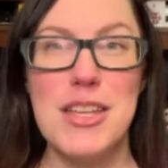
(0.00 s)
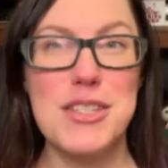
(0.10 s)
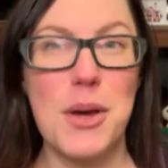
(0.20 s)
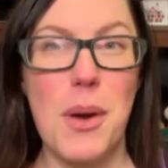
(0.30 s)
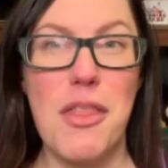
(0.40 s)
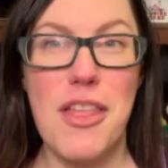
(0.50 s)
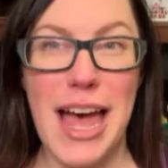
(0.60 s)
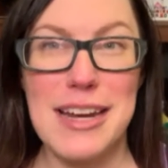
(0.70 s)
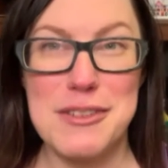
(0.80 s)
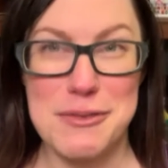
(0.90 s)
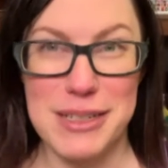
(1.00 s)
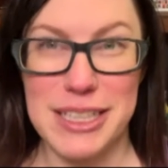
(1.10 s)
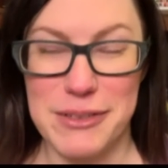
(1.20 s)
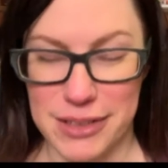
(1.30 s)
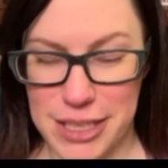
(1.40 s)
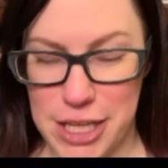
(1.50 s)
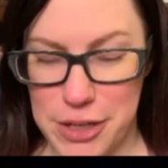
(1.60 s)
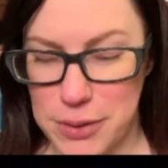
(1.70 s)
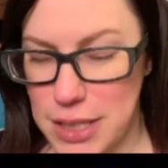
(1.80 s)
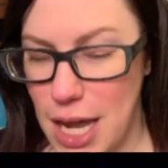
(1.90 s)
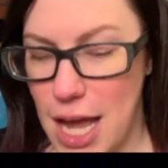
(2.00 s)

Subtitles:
So that is really, really cute.